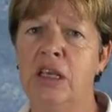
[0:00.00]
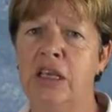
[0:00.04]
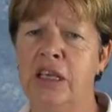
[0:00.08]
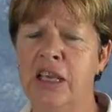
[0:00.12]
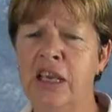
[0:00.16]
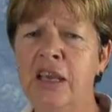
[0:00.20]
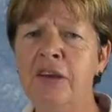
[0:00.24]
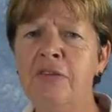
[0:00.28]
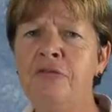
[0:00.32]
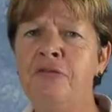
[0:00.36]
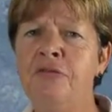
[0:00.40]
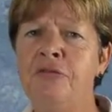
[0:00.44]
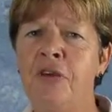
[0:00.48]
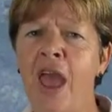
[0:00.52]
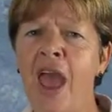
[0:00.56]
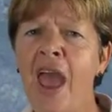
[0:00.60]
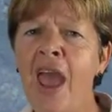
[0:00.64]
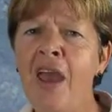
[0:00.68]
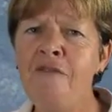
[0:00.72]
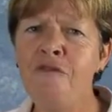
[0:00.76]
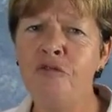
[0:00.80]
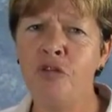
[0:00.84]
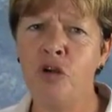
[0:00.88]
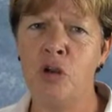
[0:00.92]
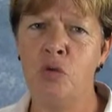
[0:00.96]
Give
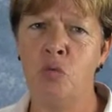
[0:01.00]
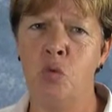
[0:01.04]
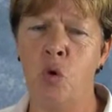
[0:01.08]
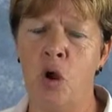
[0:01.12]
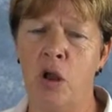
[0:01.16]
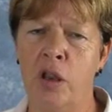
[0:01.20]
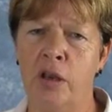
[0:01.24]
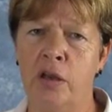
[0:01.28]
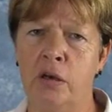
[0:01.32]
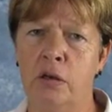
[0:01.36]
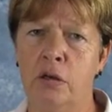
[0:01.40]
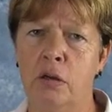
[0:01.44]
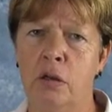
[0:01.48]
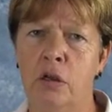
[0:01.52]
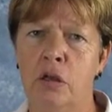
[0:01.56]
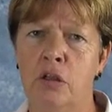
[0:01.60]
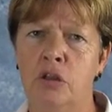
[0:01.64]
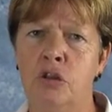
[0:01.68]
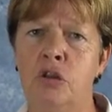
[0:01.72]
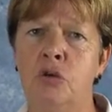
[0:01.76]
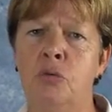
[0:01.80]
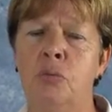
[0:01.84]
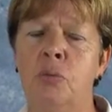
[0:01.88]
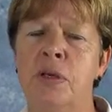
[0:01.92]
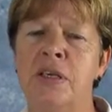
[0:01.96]
everyone
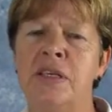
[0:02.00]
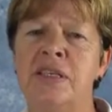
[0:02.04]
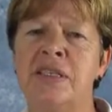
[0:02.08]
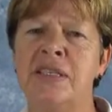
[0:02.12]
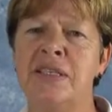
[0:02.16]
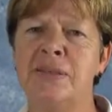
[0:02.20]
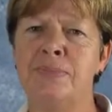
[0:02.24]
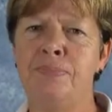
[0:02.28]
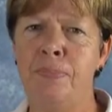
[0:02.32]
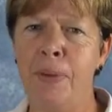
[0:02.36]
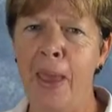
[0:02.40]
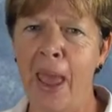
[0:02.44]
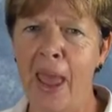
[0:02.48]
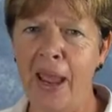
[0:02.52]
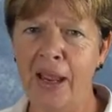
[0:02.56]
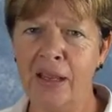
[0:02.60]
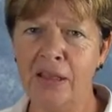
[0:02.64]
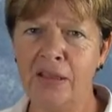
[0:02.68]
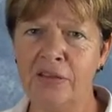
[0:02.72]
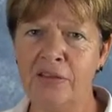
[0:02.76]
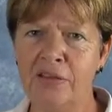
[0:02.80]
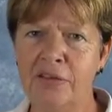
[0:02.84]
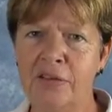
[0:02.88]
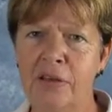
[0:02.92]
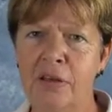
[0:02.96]
the
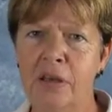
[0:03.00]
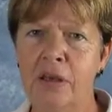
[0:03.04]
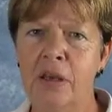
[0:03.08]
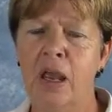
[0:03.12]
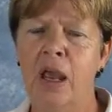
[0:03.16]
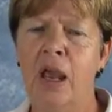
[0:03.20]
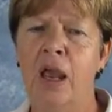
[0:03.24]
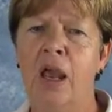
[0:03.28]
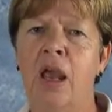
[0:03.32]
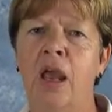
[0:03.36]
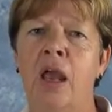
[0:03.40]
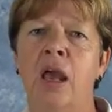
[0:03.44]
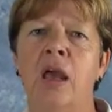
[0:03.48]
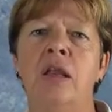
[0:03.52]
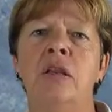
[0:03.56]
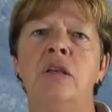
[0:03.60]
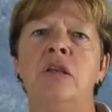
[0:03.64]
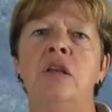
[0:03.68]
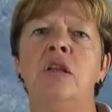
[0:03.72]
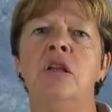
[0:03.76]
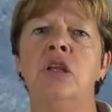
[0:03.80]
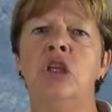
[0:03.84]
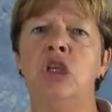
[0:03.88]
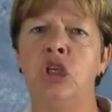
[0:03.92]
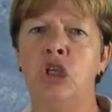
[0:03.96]
respect,
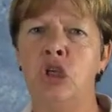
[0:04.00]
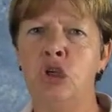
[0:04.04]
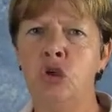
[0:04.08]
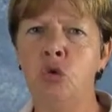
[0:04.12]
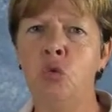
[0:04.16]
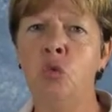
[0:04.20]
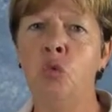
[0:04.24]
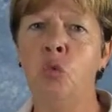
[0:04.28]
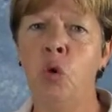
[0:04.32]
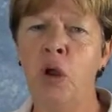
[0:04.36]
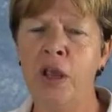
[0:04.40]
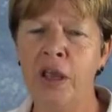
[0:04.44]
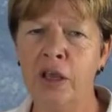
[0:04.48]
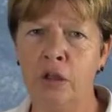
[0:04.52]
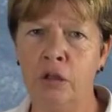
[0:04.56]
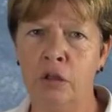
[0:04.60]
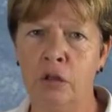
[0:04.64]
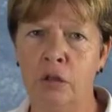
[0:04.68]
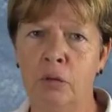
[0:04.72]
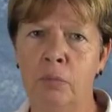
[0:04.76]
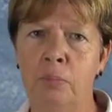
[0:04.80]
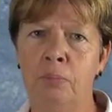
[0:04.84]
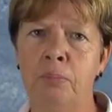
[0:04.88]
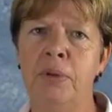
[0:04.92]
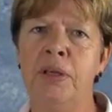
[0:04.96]
and you
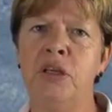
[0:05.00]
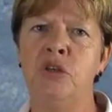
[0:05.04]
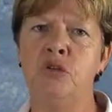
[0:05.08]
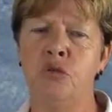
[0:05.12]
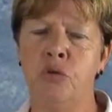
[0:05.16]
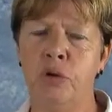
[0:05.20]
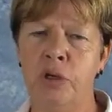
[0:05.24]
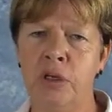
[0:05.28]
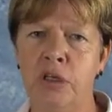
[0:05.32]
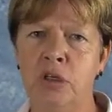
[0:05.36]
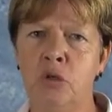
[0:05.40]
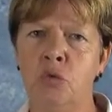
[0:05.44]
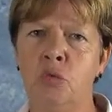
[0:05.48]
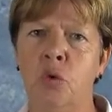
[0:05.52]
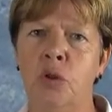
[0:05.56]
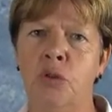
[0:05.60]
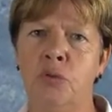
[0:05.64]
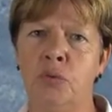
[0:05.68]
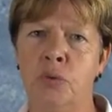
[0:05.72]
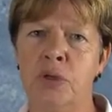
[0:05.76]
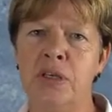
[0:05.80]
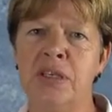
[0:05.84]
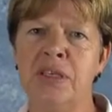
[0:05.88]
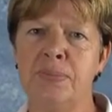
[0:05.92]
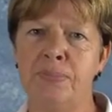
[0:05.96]
will be treated
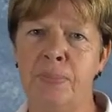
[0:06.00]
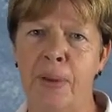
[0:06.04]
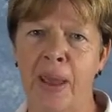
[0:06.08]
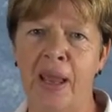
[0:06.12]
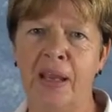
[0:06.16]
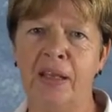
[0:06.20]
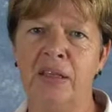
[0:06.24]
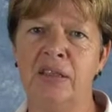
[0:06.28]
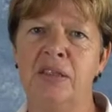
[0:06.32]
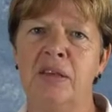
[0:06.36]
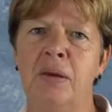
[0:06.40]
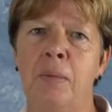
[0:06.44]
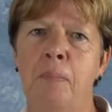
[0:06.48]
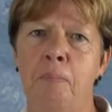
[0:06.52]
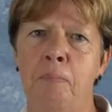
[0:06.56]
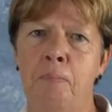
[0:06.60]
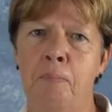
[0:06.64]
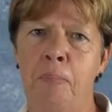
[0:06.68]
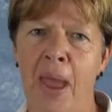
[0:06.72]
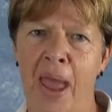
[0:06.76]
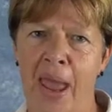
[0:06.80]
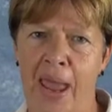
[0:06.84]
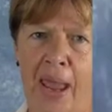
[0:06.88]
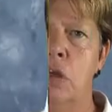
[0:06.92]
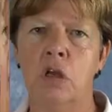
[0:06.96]
with respect
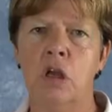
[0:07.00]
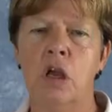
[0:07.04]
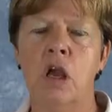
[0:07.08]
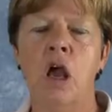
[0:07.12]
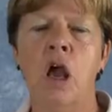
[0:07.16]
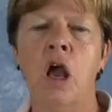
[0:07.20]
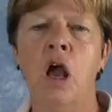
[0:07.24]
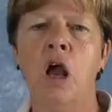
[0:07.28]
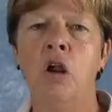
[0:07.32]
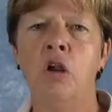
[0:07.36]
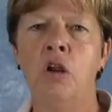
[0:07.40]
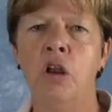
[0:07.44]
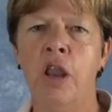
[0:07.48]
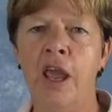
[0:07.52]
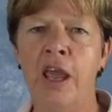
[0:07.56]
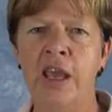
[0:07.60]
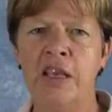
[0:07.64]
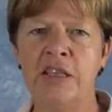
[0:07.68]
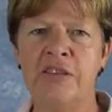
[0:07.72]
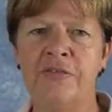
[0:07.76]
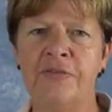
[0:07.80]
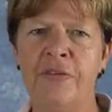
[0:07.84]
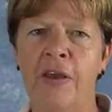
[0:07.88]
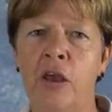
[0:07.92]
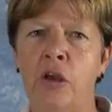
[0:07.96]
back. Our
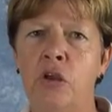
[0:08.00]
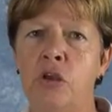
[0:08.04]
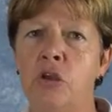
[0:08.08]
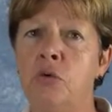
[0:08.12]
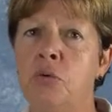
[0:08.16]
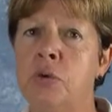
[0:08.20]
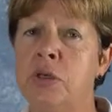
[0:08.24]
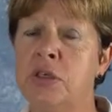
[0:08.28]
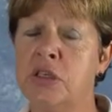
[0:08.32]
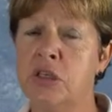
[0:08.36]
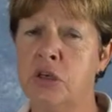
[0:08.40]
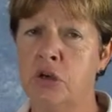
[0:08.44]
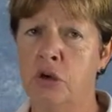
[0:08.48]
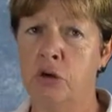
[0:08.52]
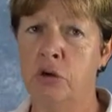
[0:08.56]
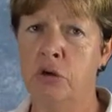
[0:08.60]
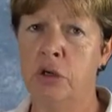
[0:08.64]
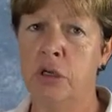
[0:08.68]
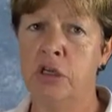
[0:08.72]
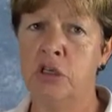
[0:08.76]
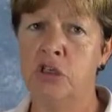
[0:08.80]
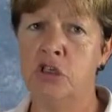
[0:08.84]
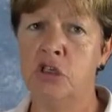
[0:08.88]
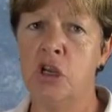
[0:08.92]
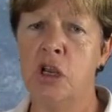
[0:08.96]
last value is
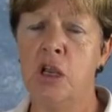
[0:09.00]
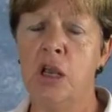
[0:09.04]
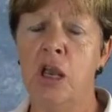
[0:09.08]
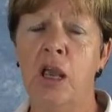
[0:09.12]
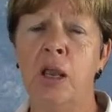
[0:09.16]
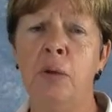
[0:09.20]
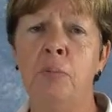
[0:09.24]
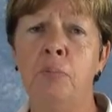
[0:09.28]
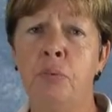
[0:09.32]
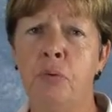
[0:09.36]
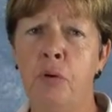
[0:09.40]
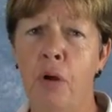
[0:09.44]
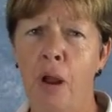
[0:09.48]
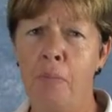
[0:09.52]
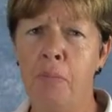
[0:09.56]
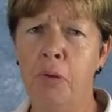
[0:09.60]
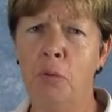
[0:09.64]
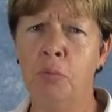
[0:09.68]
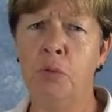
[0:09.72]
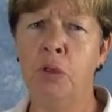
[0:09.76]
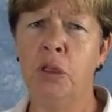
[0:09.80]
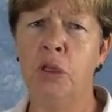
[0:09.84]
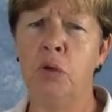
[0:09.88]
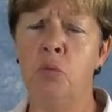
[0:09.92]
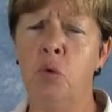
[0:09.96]
courage, and
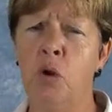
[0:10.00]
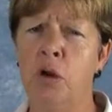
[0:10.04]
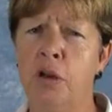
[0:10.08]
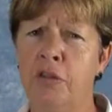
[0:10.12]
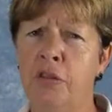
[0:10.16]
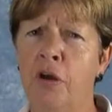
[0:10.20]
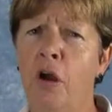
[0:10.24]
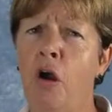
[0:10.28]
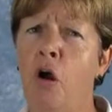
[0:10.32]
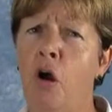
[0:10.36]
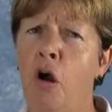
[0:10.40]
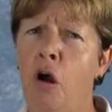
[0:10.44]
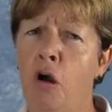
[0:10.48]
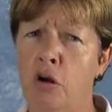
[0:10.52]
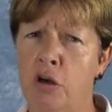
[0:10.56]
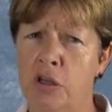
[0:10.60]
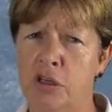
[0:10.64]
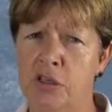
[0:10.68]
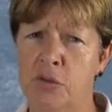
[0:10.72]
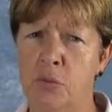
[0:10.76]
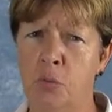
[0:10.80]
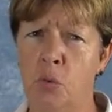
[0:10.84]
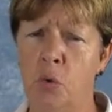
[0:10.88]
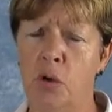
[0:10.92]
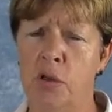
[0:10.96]
probably one of the
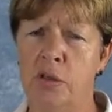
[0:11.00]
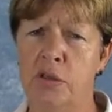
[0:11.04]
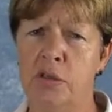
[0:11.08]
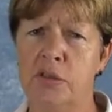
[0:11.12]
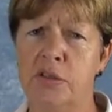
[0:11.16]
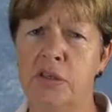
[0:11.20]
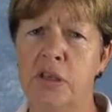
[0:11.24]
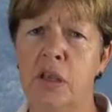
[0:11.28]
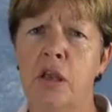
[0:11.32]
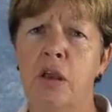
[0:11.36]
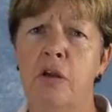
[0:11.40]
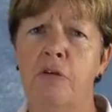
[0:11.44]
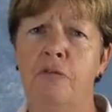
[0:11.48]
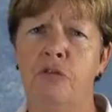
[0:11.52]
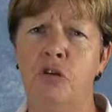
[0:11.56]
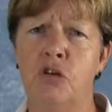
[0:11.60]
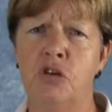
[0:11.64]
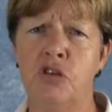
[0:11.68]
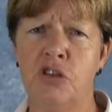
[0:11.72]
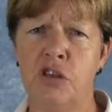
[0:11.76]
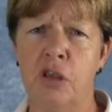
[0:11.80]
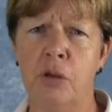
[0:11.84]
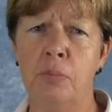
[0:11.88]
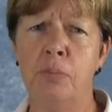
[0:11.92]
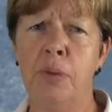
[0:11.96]
hardest ones
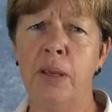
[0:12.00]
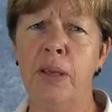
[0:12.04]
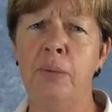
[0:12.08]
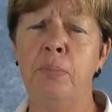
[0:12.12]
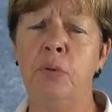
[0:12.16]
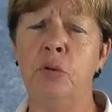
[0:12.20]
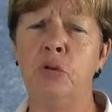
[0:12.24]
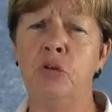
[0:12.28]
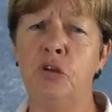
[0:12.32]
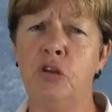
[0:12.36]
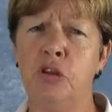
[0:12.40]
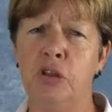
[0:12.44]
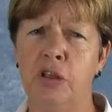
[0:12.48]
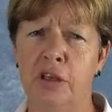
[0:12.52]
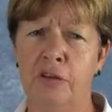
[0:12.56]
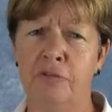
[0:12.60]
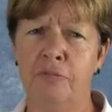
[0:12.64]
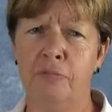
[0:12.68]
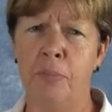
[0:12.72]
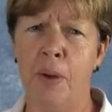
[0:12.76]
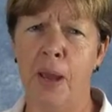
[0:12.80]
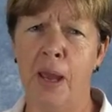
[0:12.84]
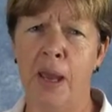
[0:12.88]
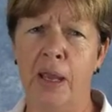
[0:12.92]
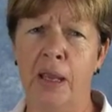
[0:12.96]
for some people to
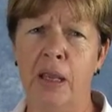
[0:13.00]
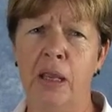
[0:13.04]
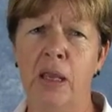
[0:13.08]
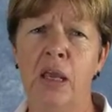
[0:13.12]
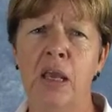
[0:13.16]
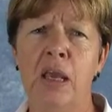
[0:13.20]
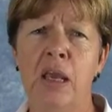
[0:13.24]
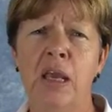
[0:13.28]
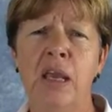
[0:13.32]
live by.